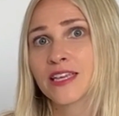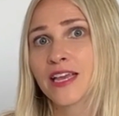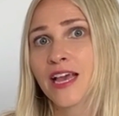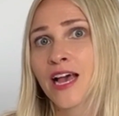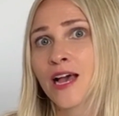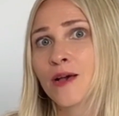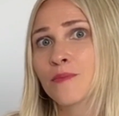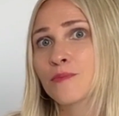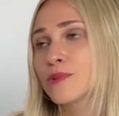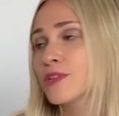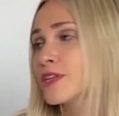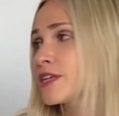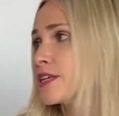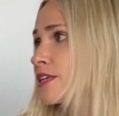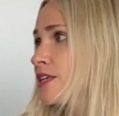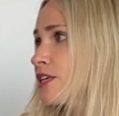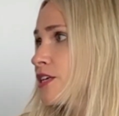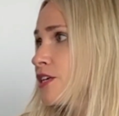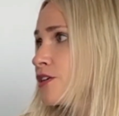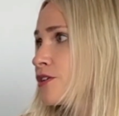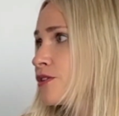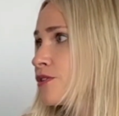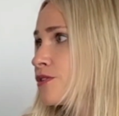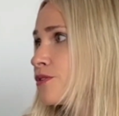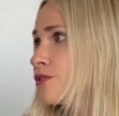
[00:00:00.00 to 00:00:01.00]
app,
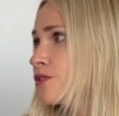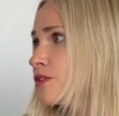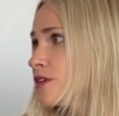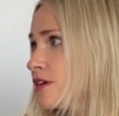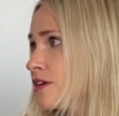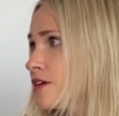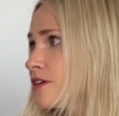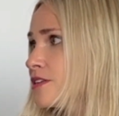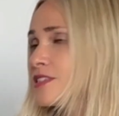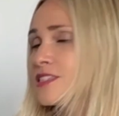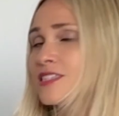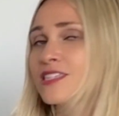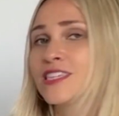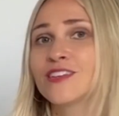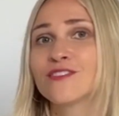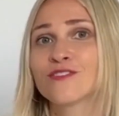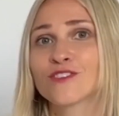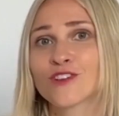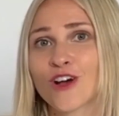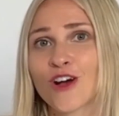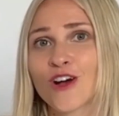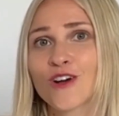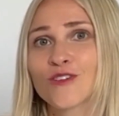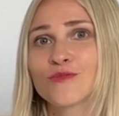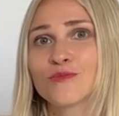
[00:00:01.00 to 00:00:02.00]
LinkQ.
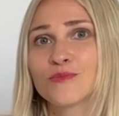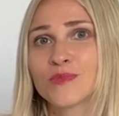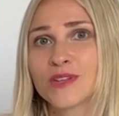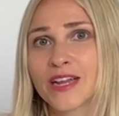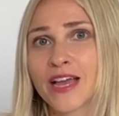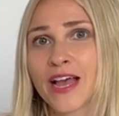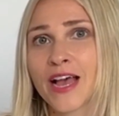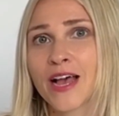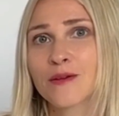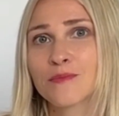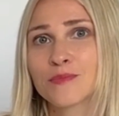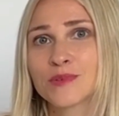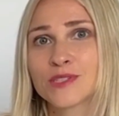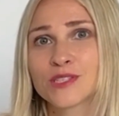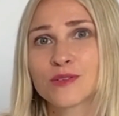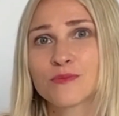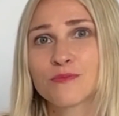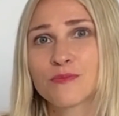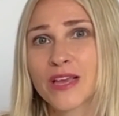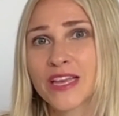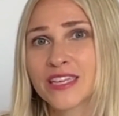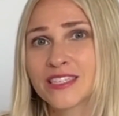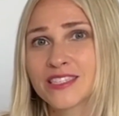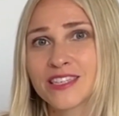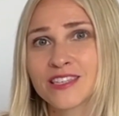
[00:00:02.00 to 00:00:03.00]
Steve Kaufman app is
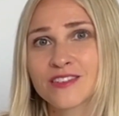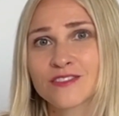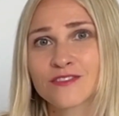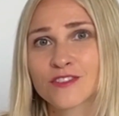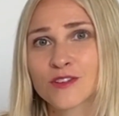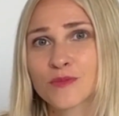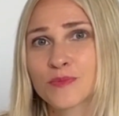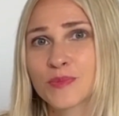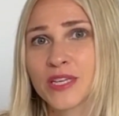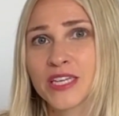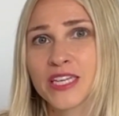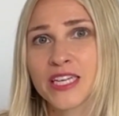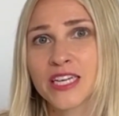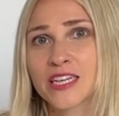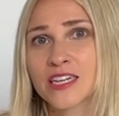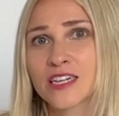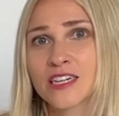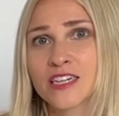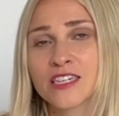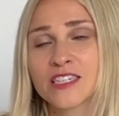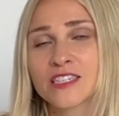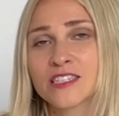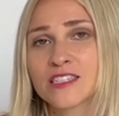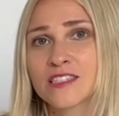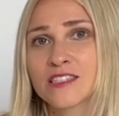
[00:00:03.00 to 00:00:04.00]
amazing for
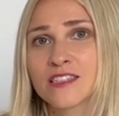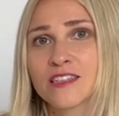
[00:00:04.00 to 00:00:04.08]
beginners.